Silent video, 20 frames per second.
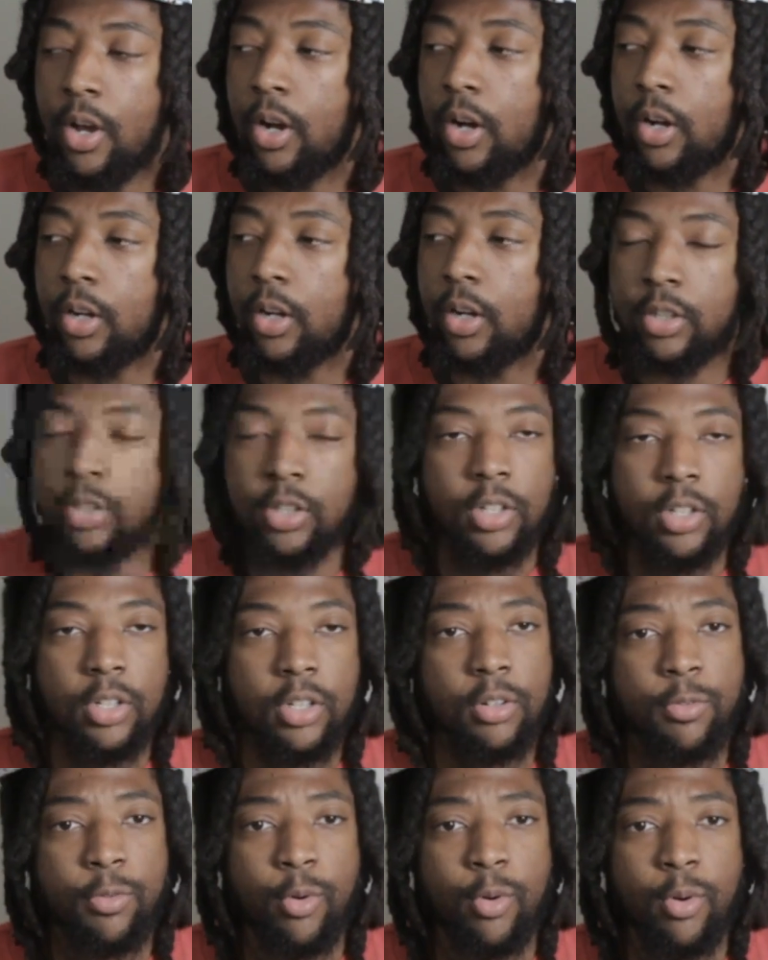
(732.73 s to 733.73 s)
a good
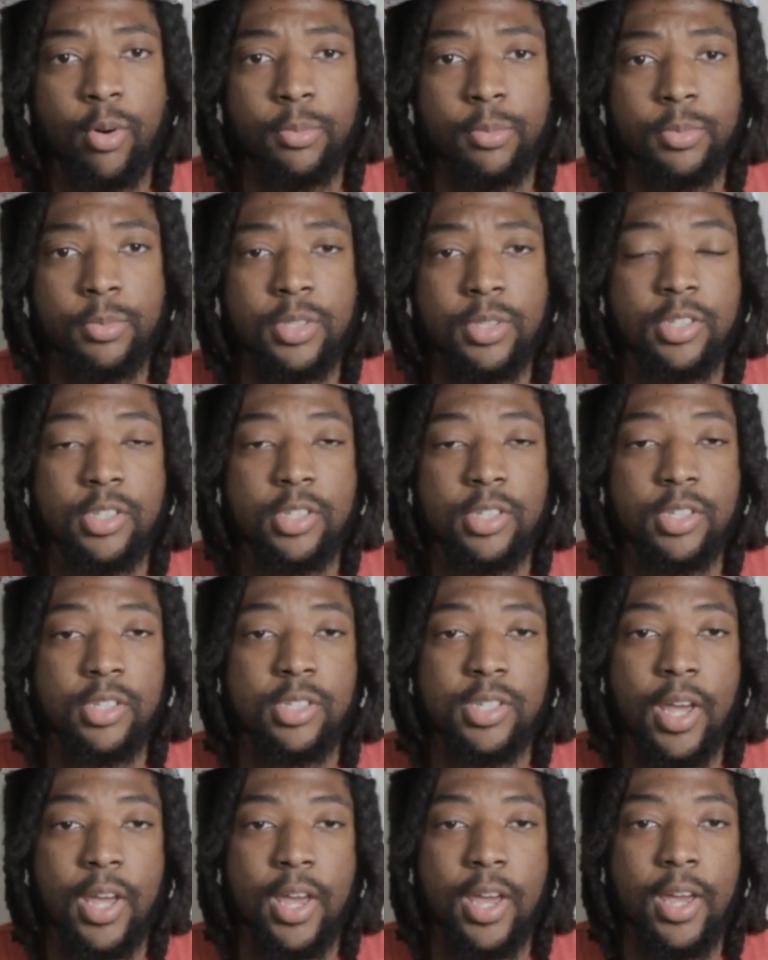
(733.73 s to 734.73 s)
look for them to just
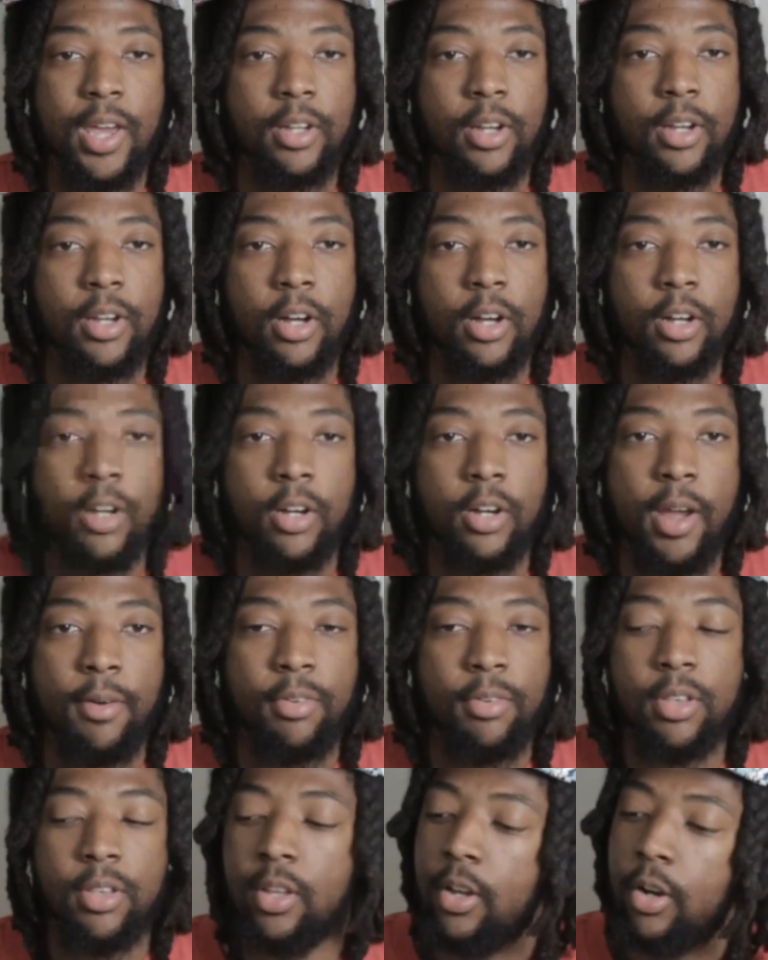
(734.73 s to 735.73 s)
take
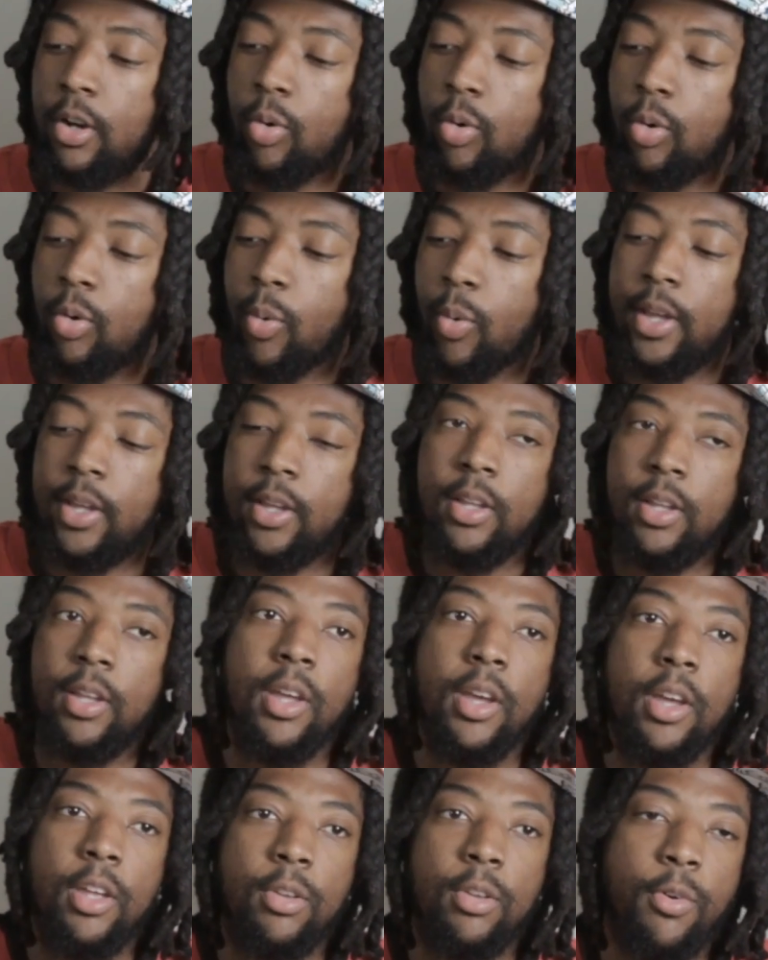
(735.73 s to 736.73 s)
everything away
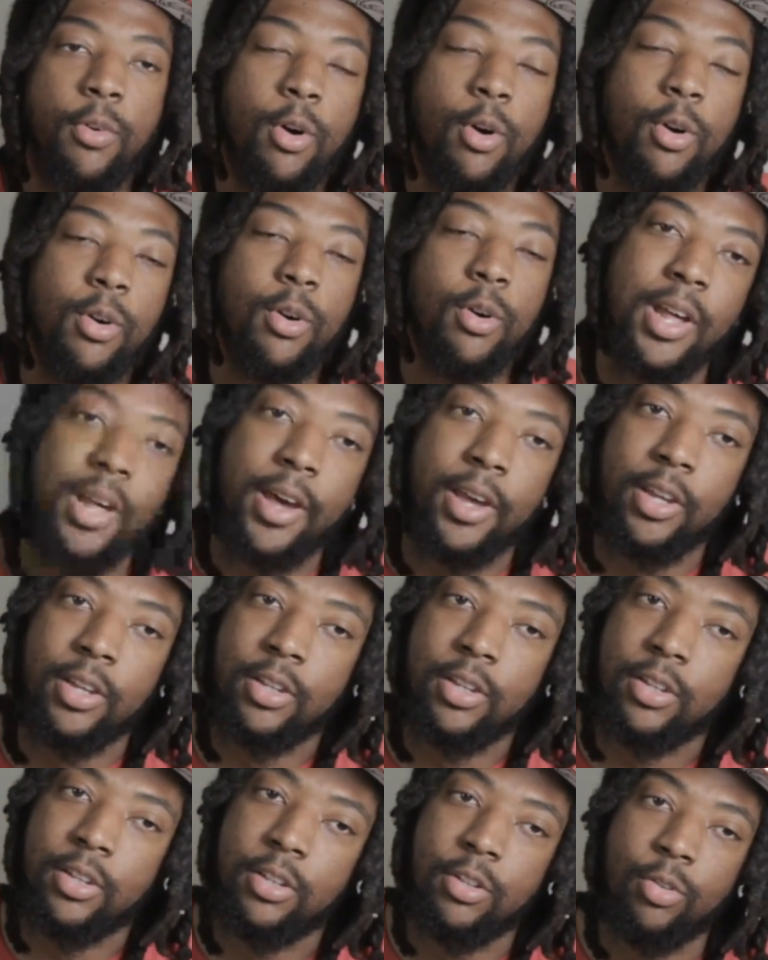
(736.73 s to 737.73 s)
as far as like
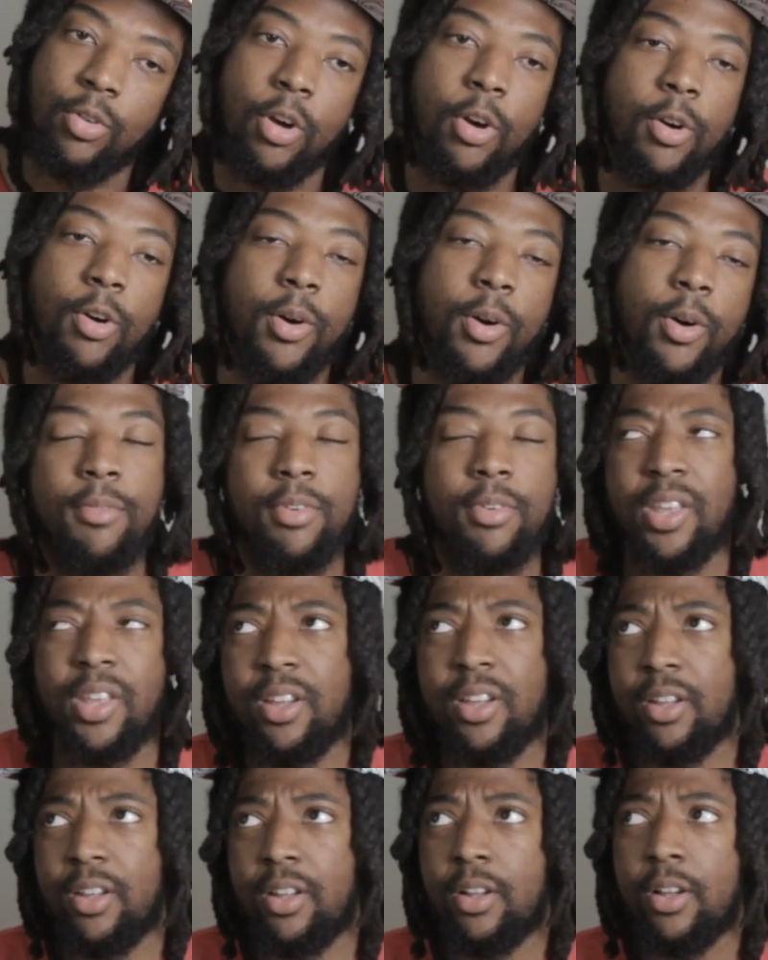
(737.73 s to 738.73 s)

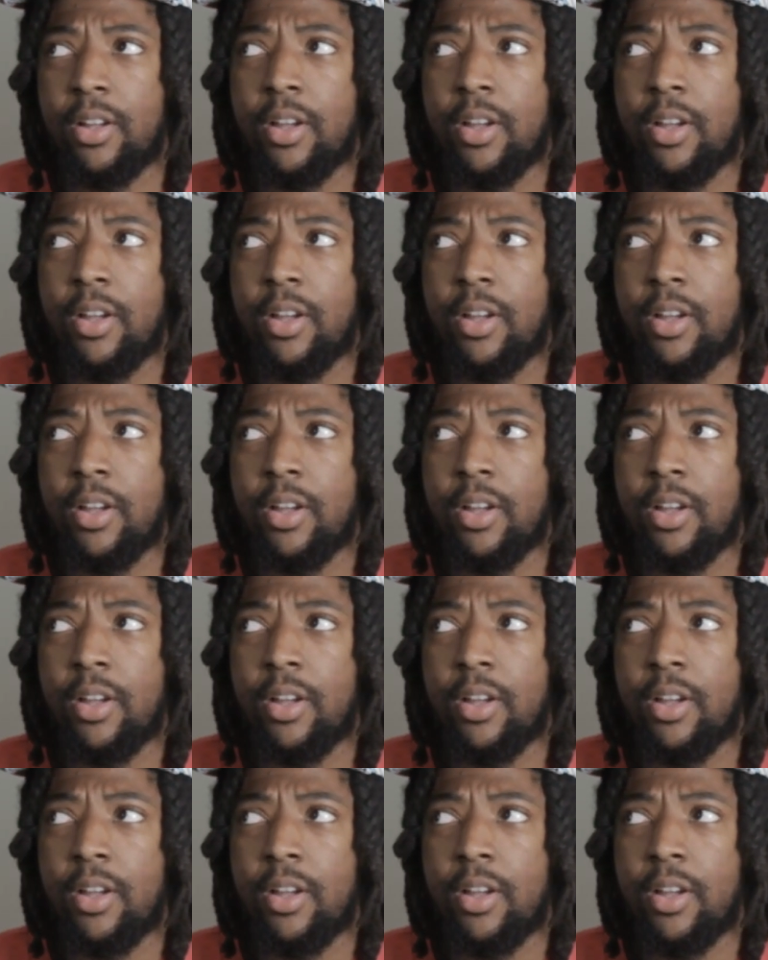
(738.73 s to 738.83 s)
everything